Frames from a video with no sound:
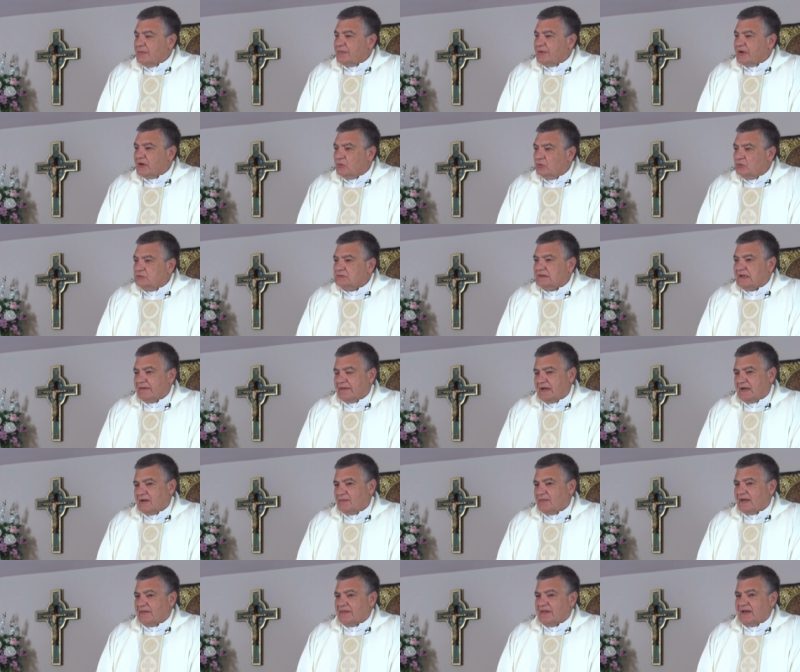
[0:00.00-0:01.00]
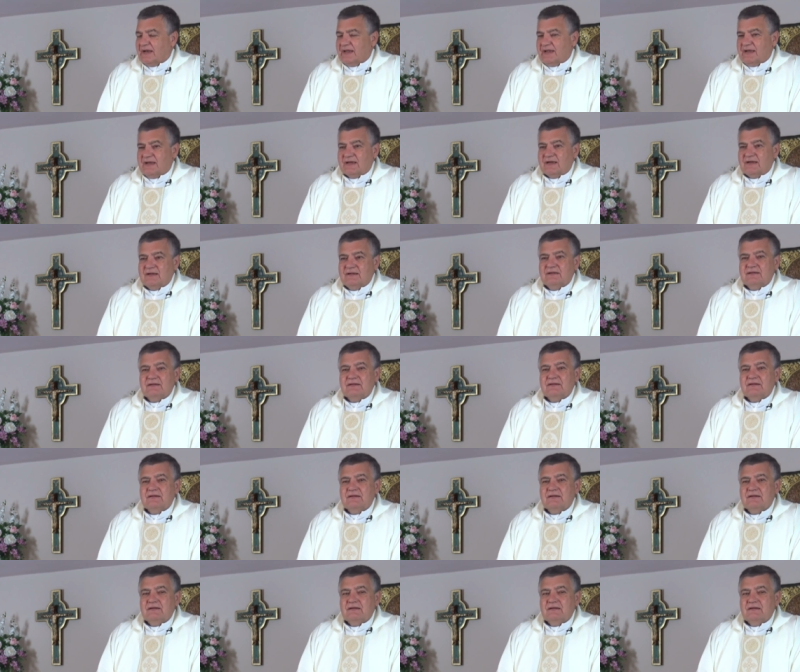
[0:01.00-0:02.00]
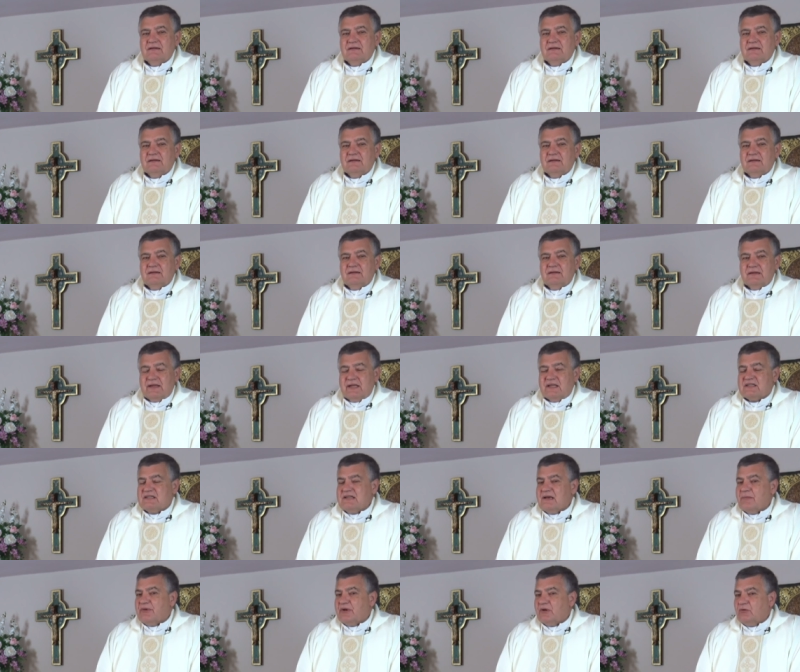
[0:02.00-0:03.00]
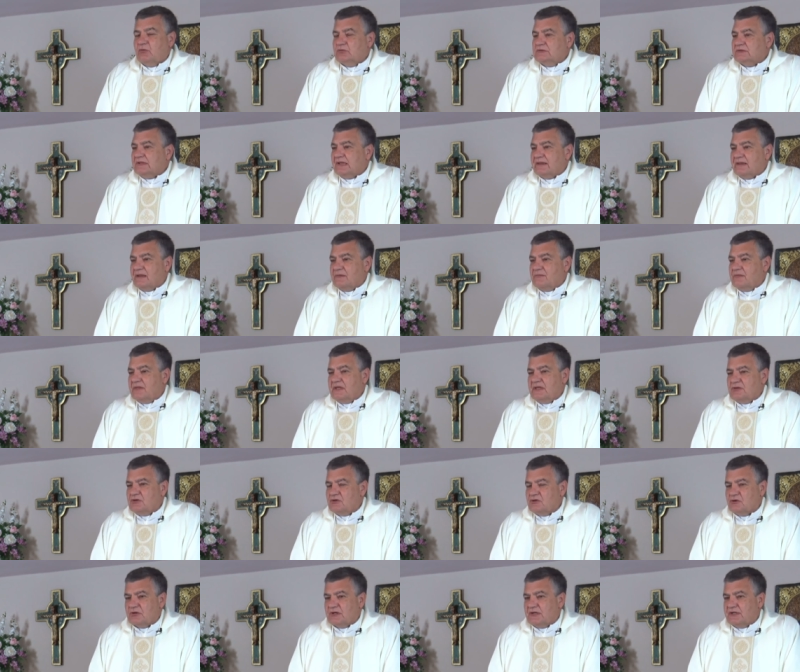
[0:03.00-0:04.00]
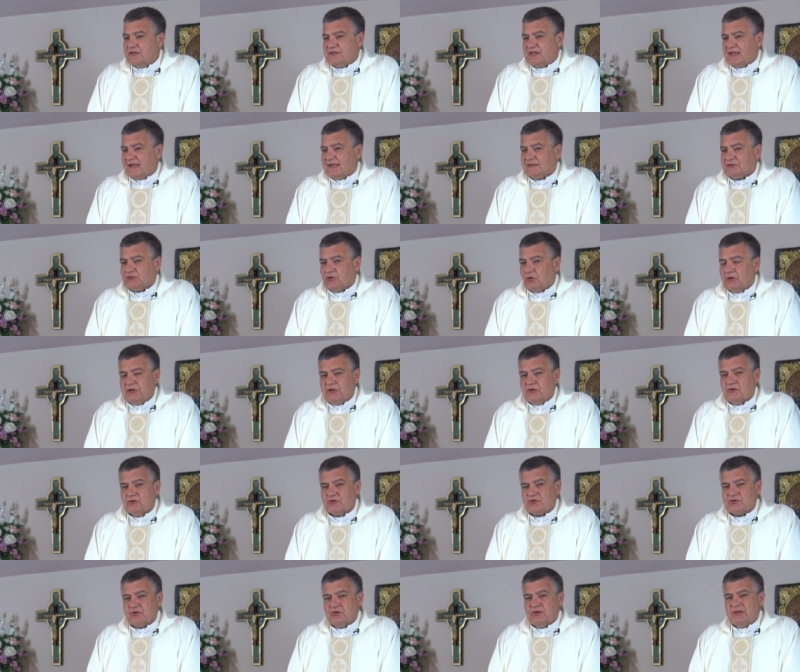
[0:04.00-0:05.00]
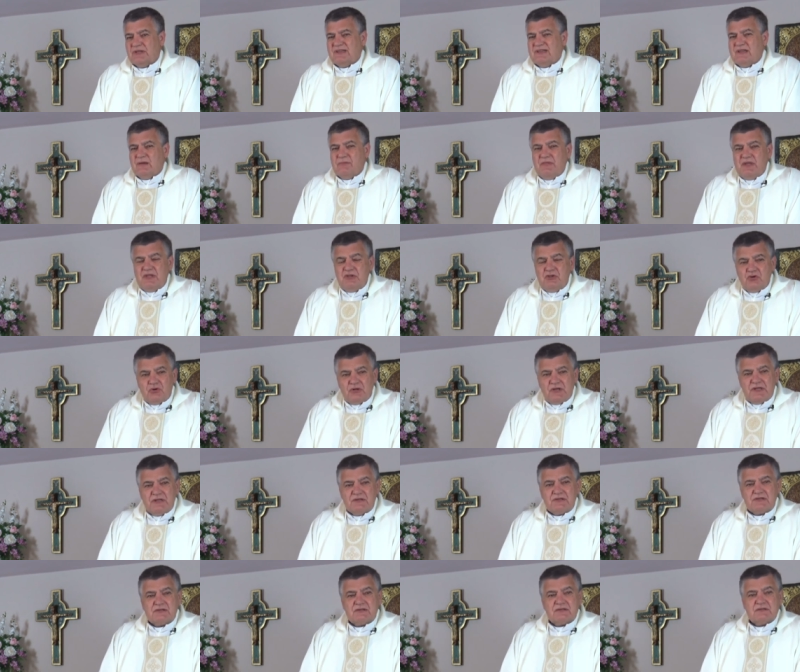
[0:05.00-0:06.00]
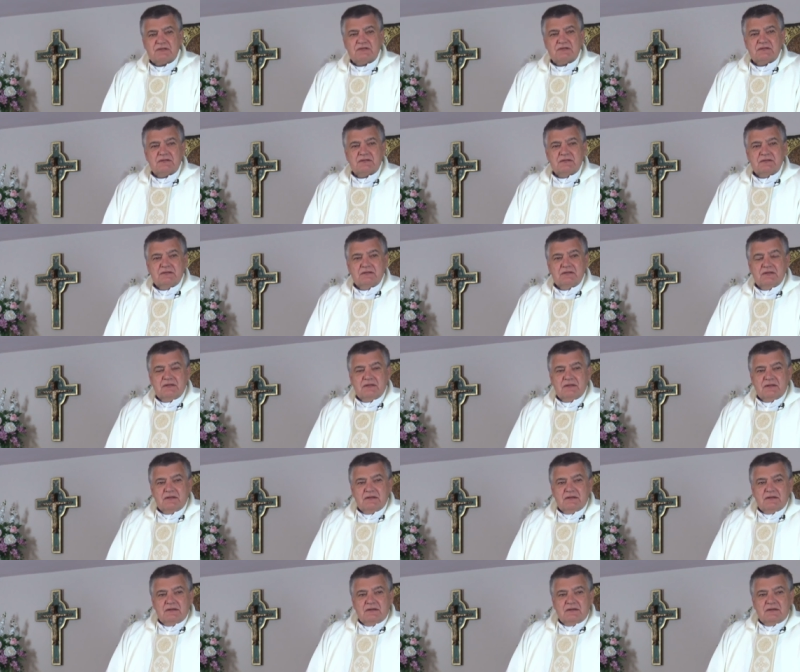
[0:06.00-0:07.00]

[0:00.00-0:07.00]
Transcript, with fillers: Catholics, or millions is a question that needs an answer.